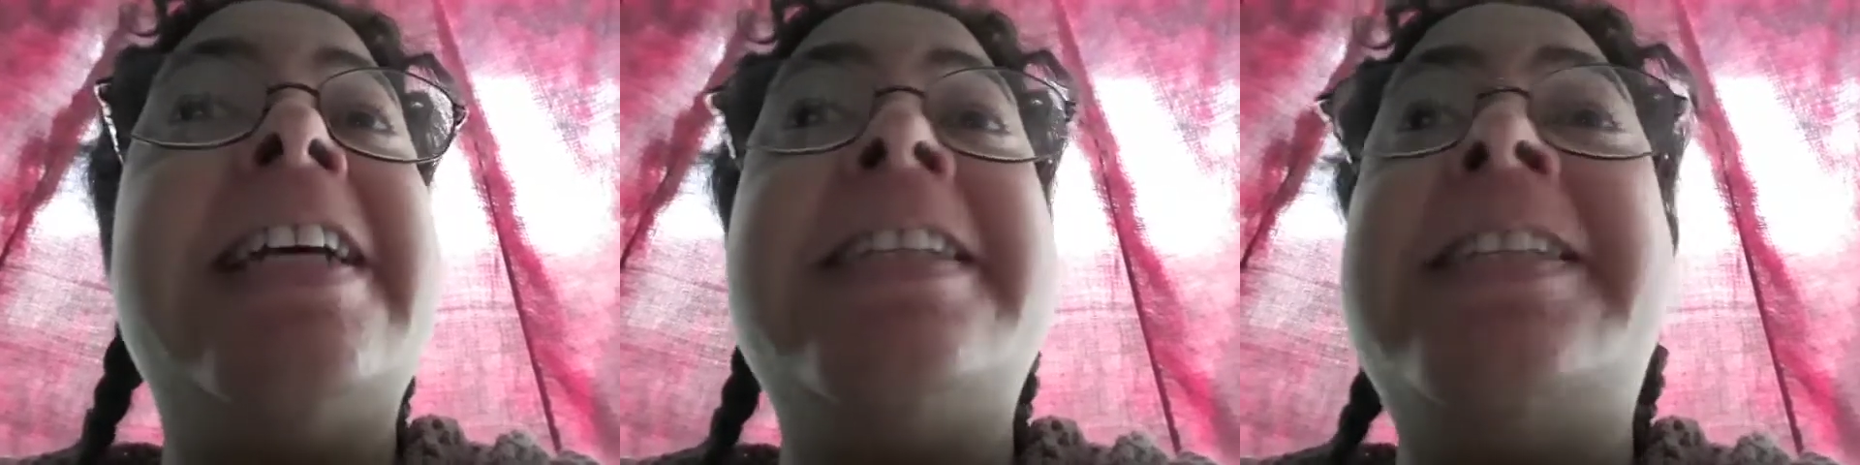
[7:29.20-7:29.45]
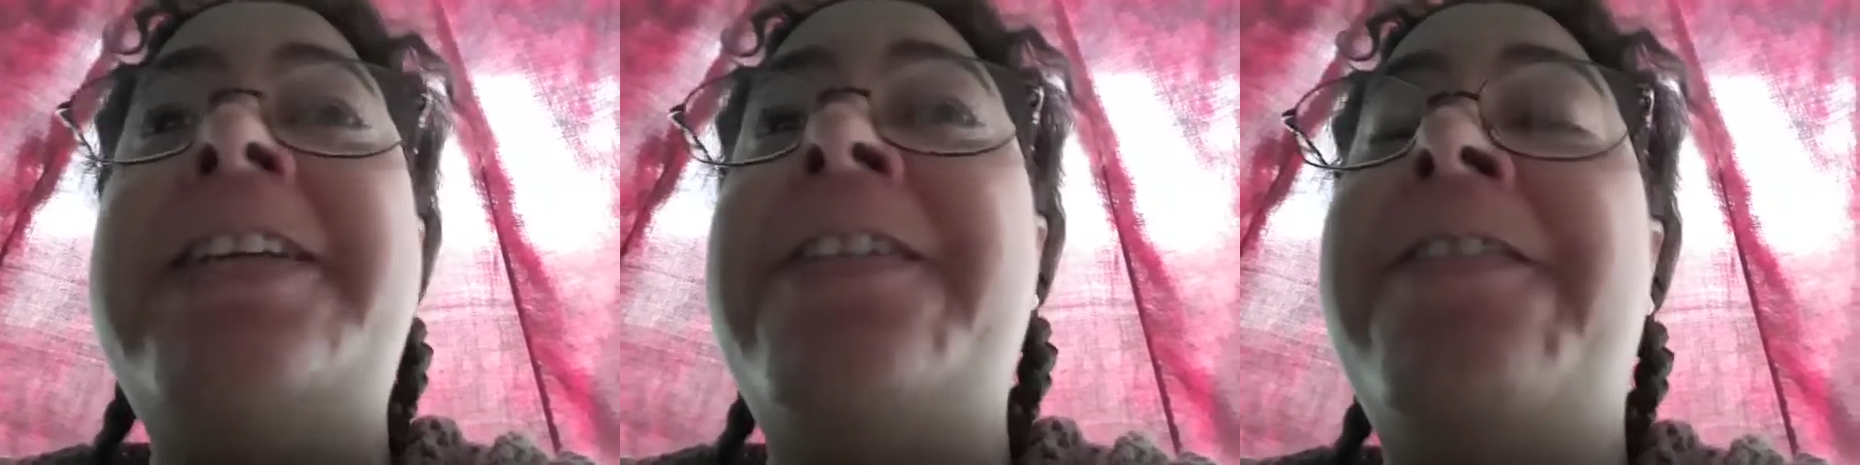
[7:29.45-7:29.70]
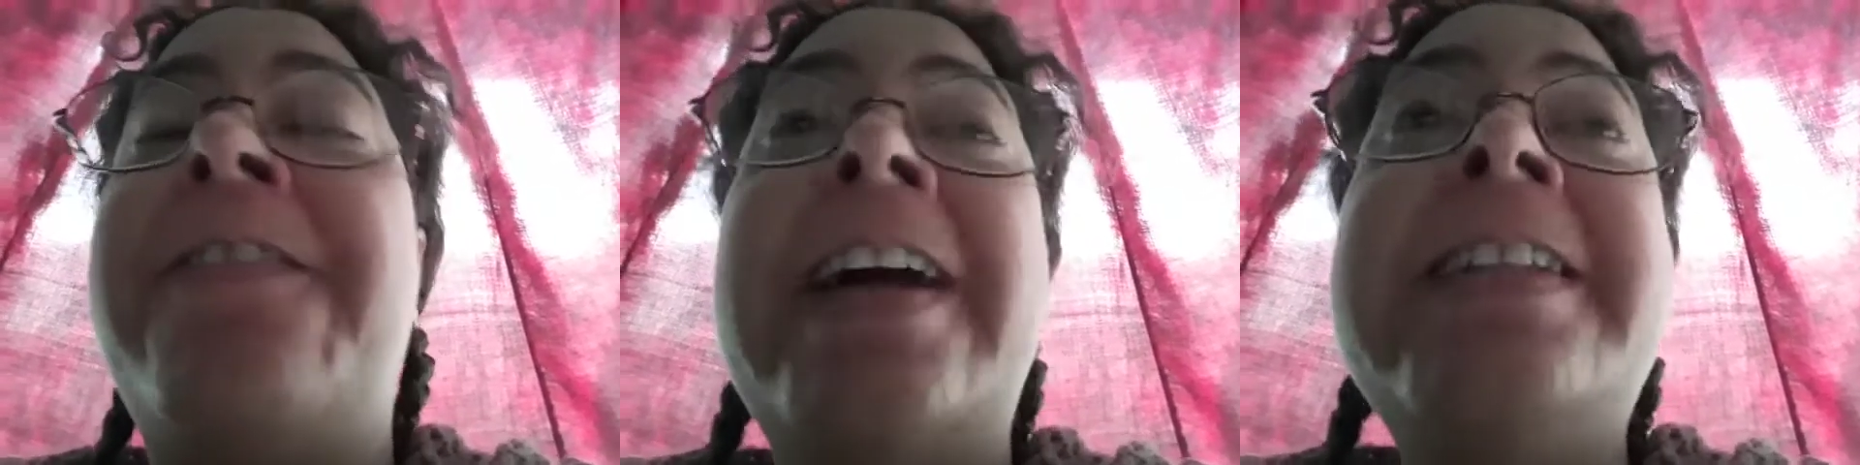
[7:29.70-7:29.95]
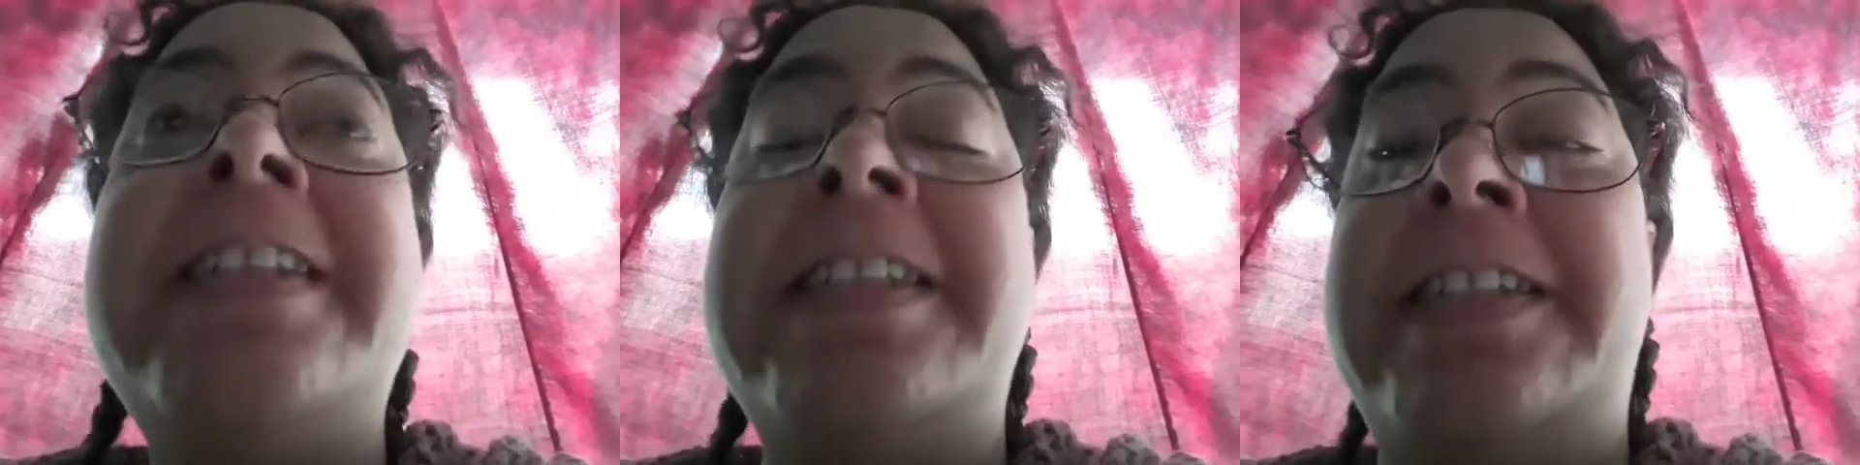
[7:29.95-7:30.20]
as you
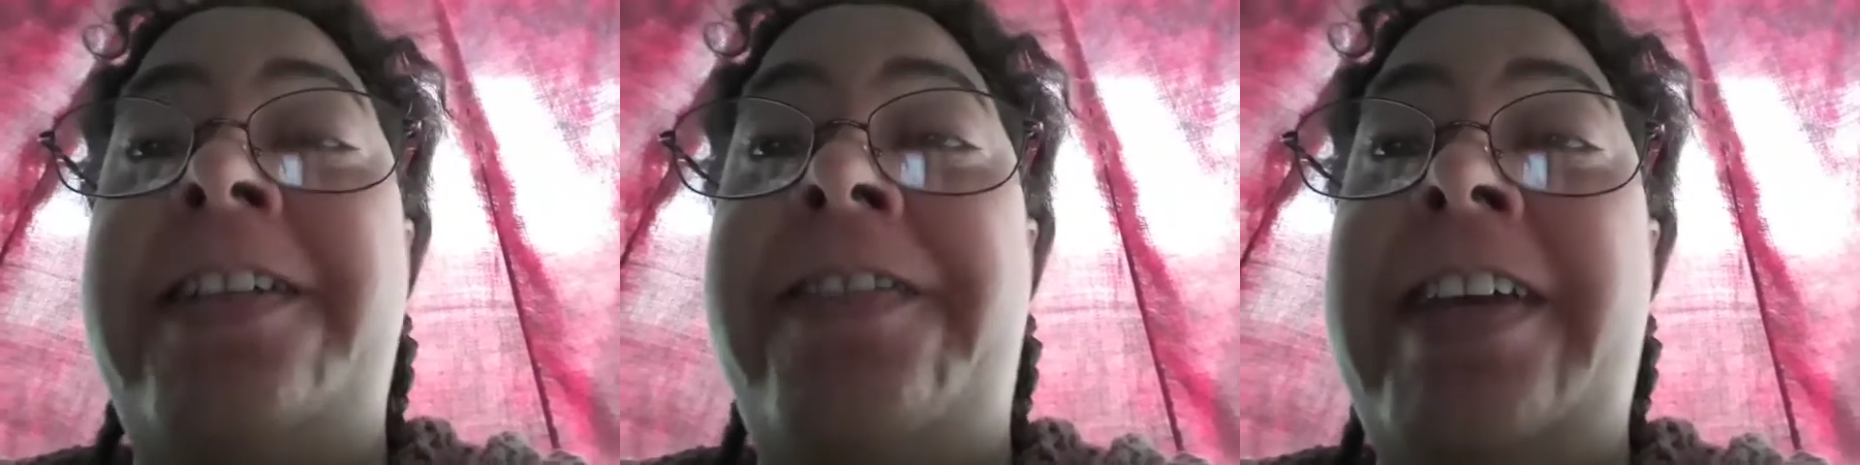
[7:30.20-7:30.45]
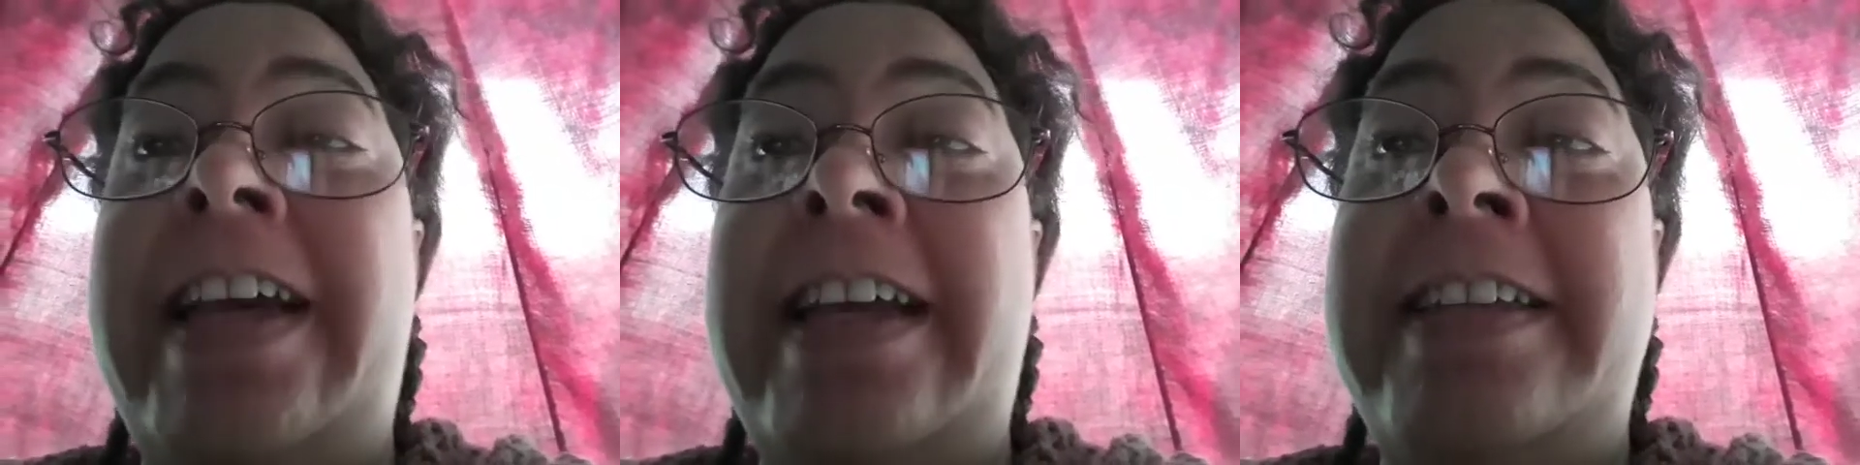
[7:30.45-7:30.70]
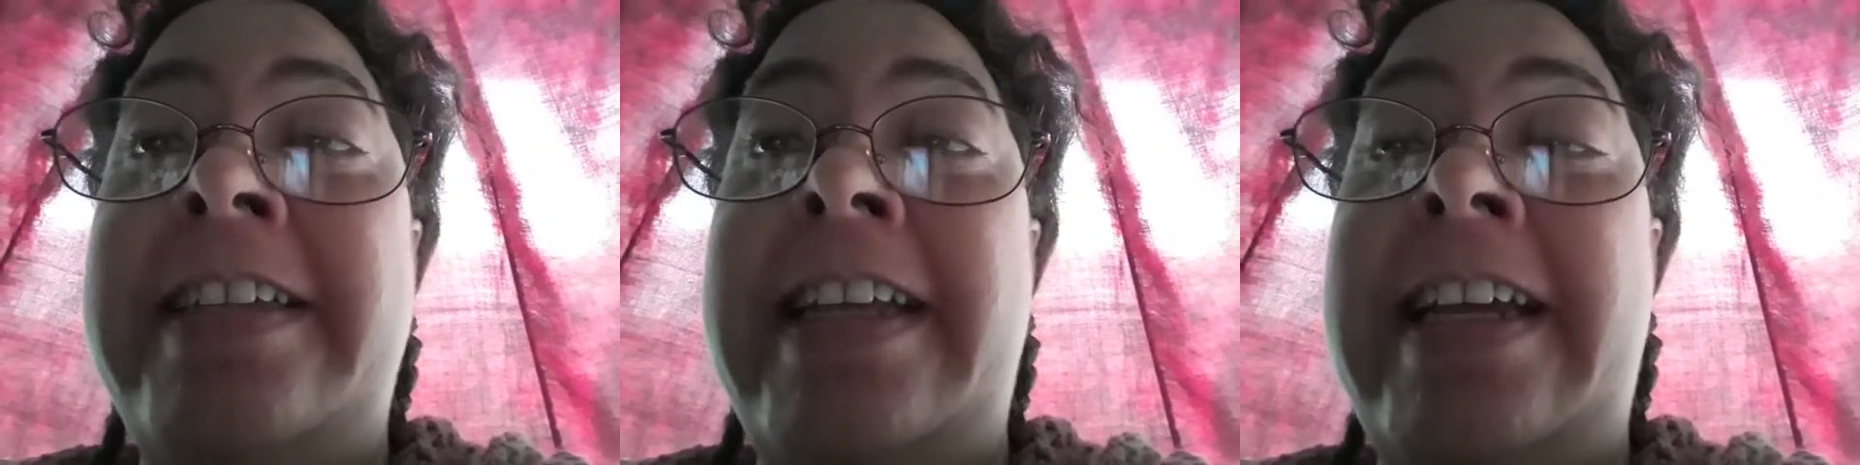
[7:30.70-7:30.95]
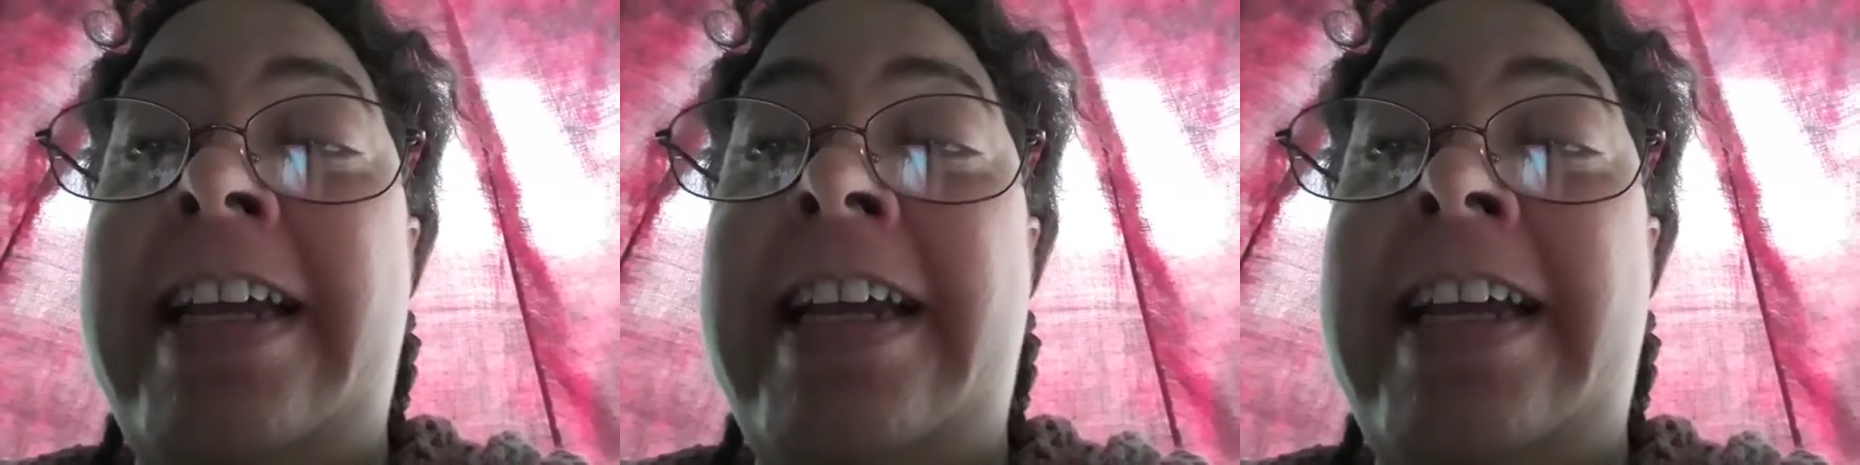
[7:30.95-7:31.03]
want it to be, as